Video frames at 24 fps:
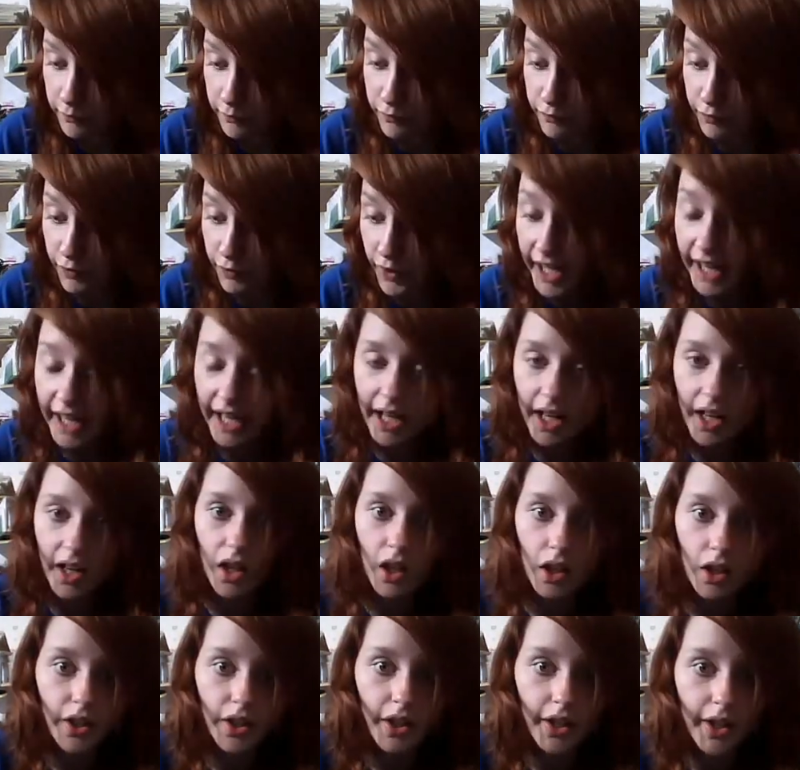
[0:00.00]
fitting,
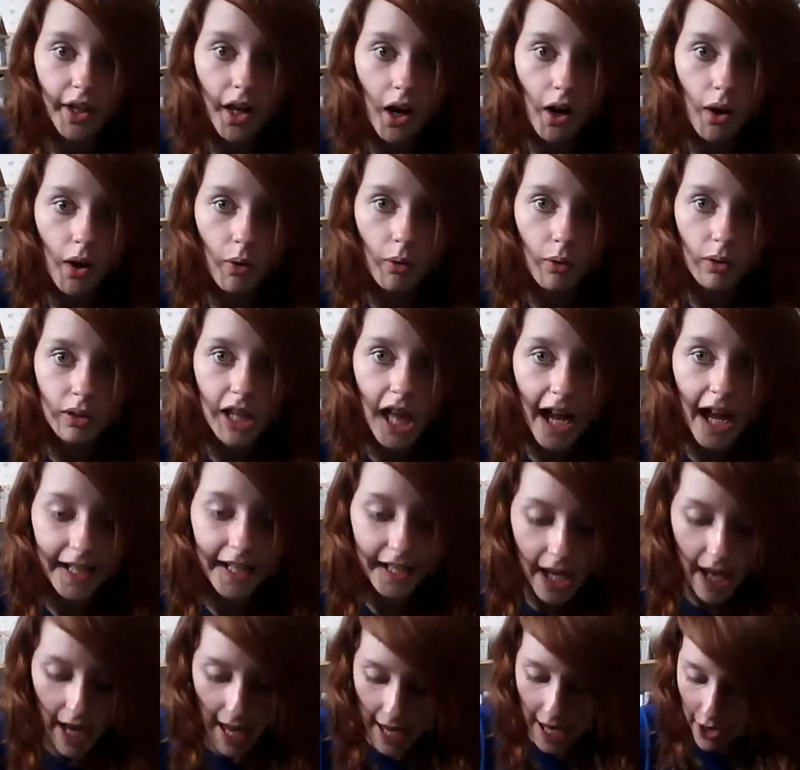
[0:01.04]
you know. Like,
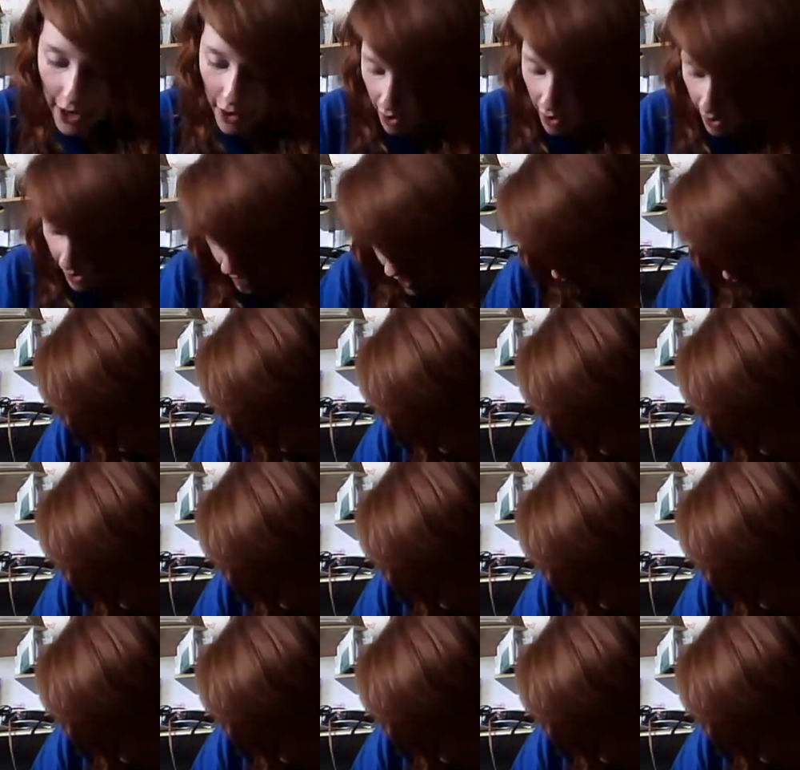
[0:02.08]
here I am,